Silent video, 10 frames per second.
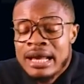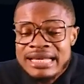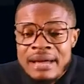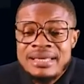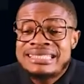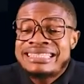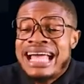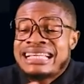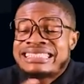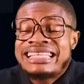That means
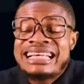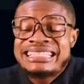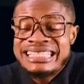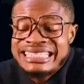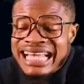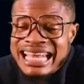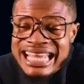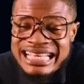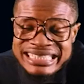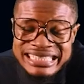their sexes, are
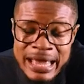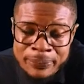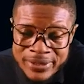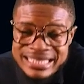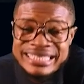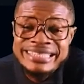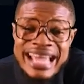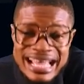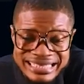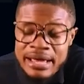they separate?
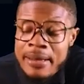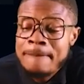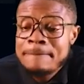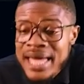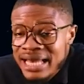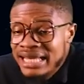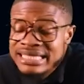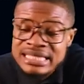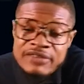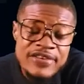Yes, male
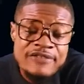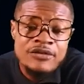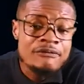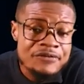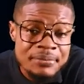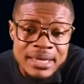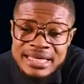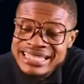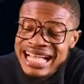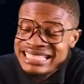is different from
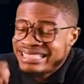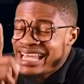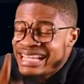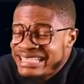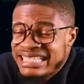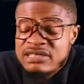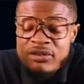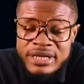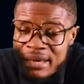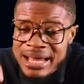female. Their sexes
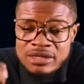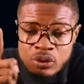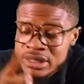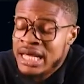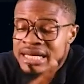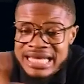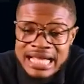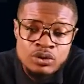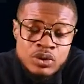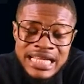for nematode, they
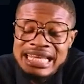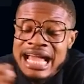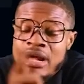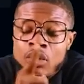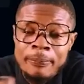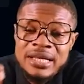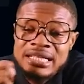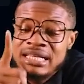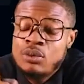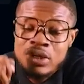are totally and
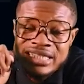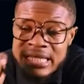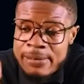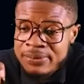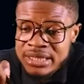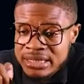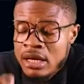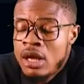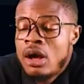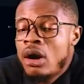completely separate.
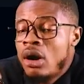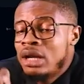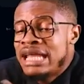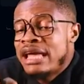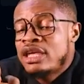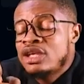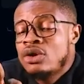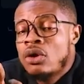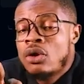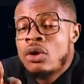Unlike in
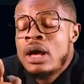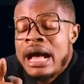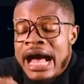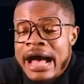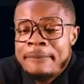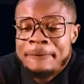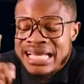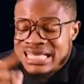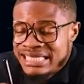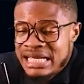your
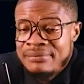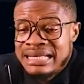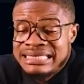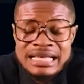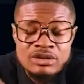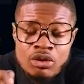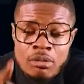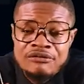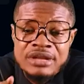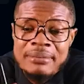platyhemites, that some
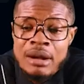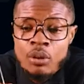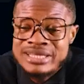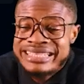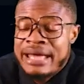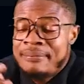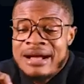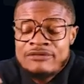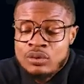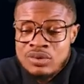of them are
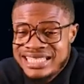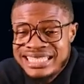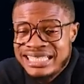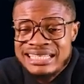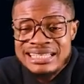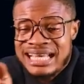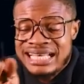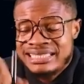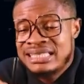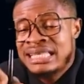hermaphroditic. Their
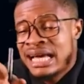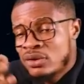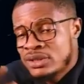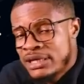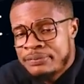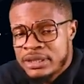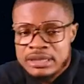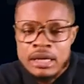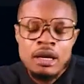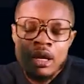sexes are not
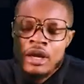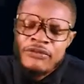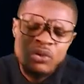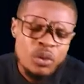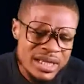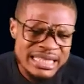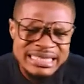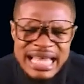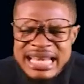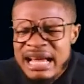separate there. If you
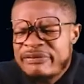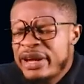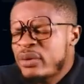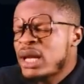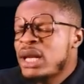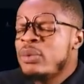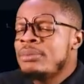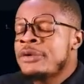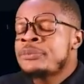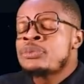understand that very quickly with
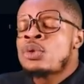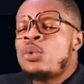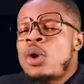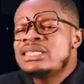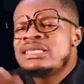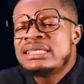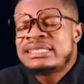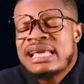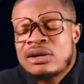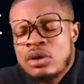me, what is the
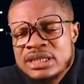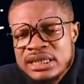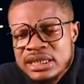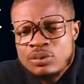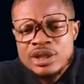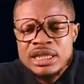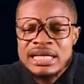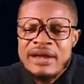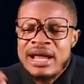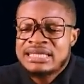second distinguishing
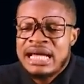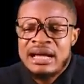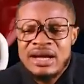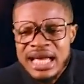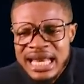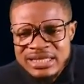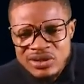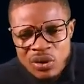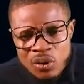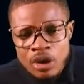character? Yeah, let's
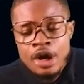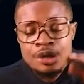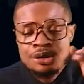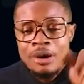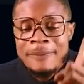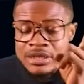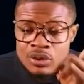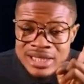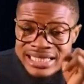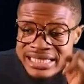go. Number
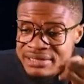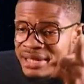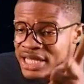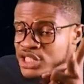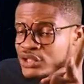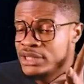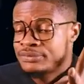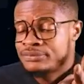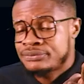2 is symmetry.